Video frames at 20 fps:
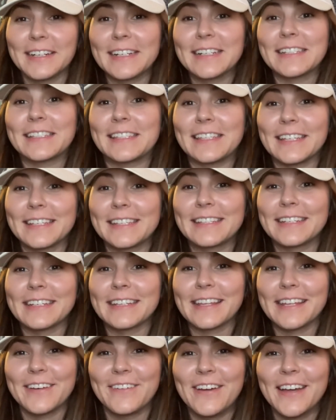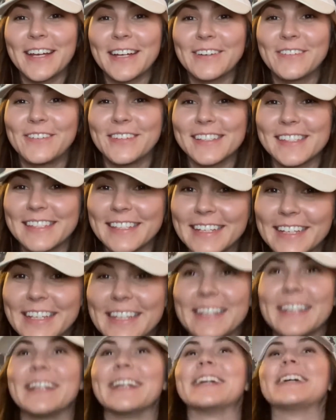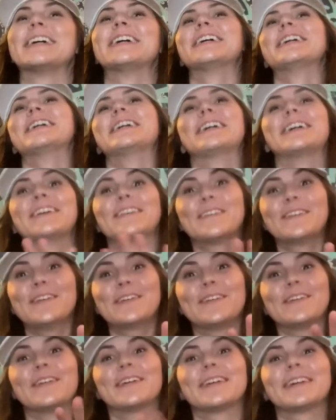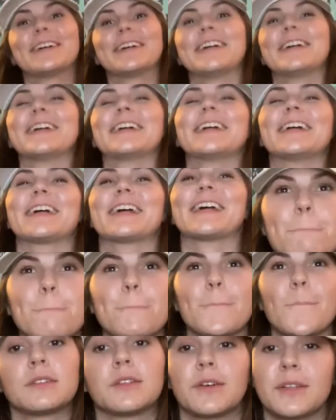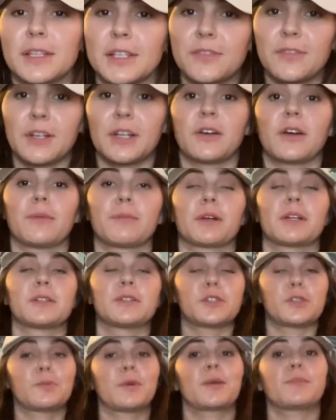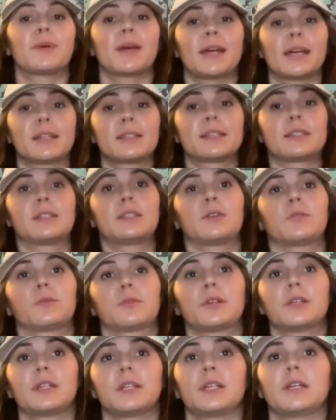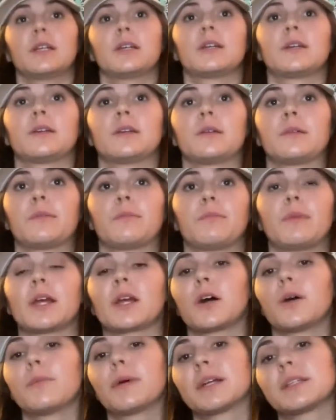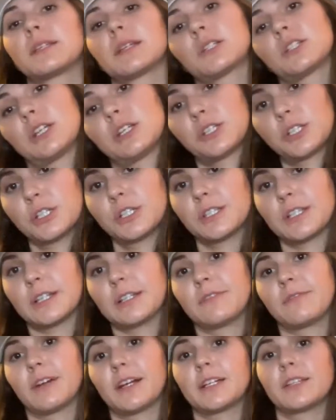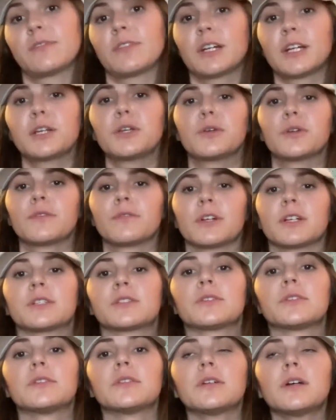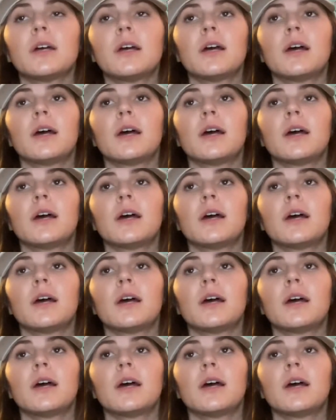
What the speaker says: assisted living facility. Whew. So in this video, I'm going to do my best to really make all my suggestions and advice very universal.